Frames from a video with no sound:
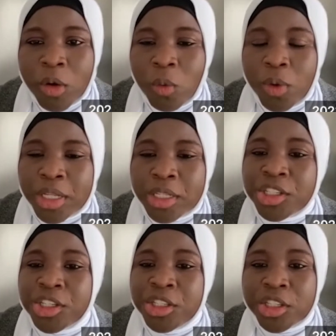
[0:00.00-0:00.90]
We
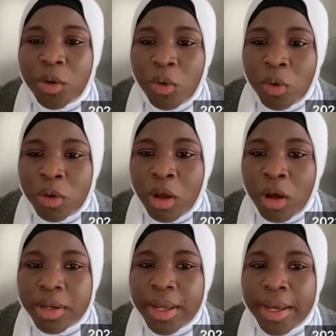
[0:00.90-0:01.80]
exchanged a whole
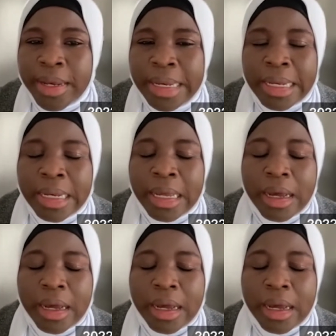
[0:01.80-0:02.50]
lot, and then